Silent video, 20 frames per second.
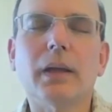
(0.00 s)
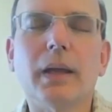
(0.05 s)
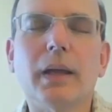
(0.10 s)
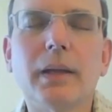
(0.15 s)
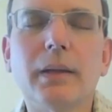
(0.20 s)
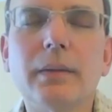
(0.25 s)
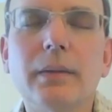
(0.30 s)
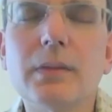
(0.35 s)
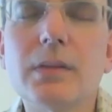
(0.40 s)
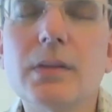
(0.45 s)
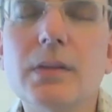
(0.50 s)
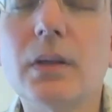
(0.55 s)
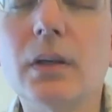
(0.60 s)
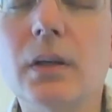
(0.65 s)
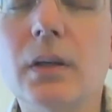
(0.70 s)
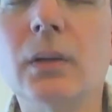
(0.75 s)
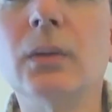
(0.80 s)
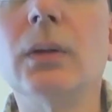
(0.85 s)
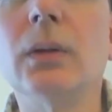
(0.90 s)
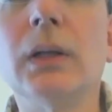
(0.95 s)
Okay,
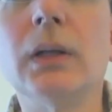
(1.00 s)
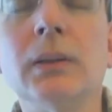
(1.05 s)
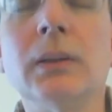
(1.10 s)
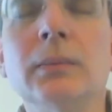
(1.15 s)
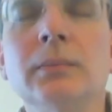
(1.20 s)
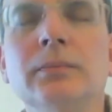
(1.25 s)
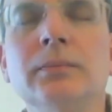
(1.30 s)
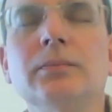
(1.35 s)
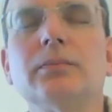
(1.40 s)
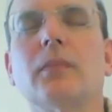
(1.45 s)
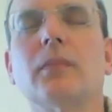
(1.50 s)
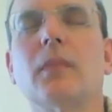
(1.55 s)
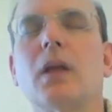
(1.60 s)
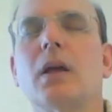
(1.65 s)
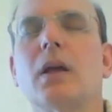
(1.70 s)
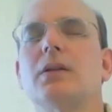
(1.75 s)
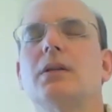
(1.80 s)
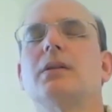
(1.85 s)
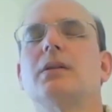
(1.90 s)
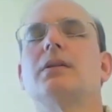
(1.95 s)
so um, I
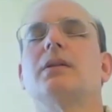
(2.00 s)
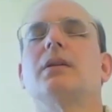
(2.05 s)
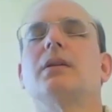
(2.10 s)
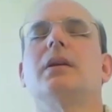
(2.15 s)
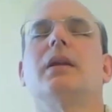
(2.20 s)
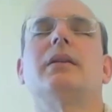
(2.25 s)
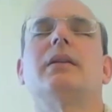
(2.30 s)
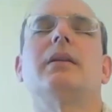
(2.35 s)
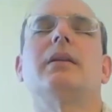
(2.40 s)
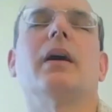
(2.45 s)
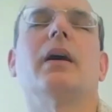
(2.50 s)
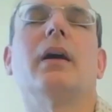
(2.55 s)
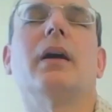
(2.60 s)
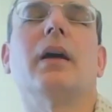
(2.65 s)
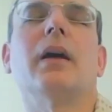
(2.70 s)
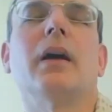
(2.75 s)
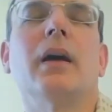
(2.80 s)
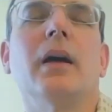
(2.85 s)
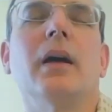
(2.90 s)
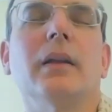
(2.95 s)
just get
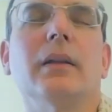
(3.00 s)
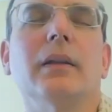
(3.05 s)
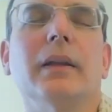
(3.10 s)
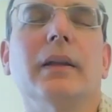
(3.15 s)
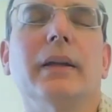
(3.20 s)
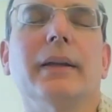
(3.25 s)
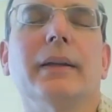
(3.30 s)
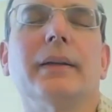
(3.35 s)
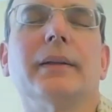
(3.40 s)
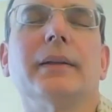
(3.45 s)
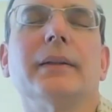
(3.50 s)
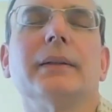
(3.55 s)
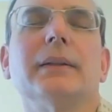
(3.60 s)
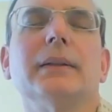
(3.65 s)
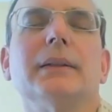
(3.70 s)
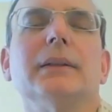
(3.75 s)
uh, uh, like